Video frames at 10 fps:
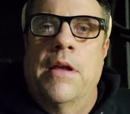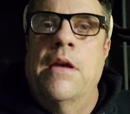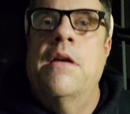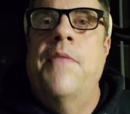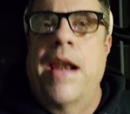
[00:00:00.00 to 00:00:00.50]

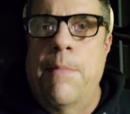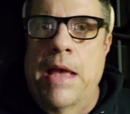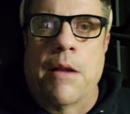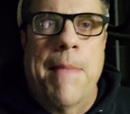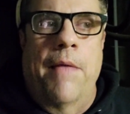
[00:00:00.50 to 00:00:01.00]
and then I'll be able
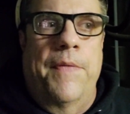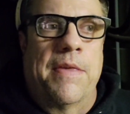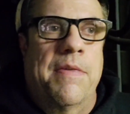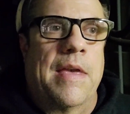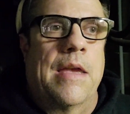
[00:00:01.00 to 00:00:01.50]
to mount this
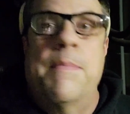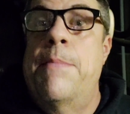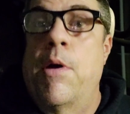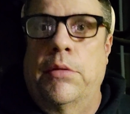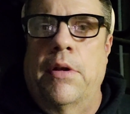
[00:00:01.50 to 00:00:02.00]
thing. It'll be
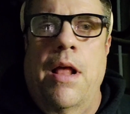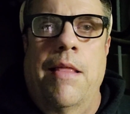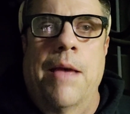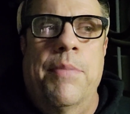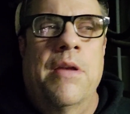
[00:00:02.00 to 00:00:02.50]
bolted all up.